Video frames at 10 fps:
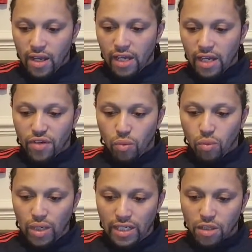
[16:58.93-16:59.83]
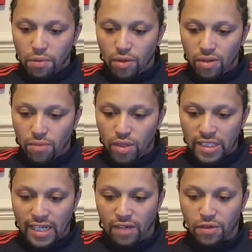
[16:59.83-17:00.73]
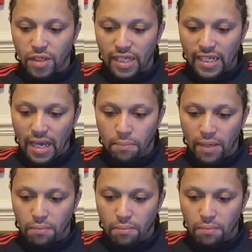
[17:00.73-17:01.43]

If you're willing to put the money down, you can get big